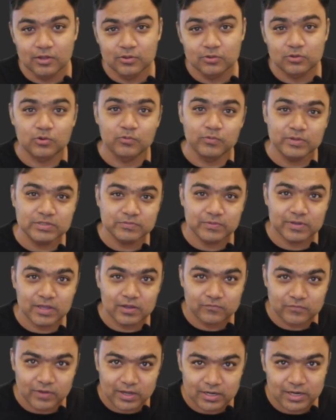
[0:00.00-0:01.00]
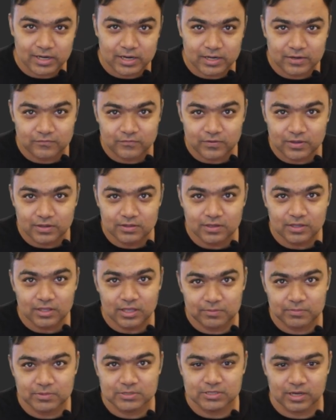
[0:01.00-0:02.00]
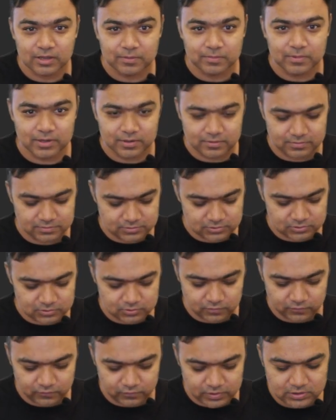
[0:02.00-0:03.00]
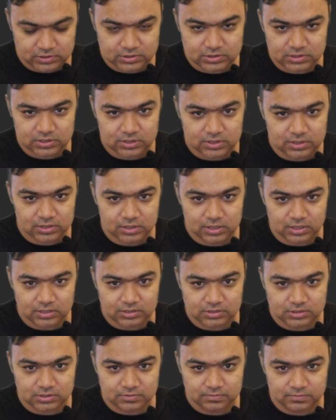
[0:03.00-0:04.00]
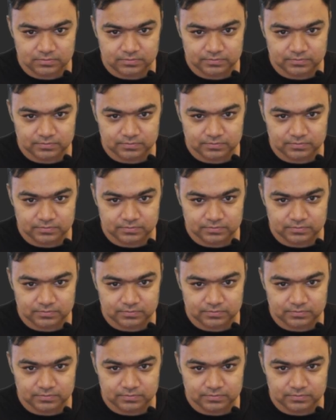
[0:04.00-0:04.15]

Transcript: through which we can finally define the image labeler. So first, custom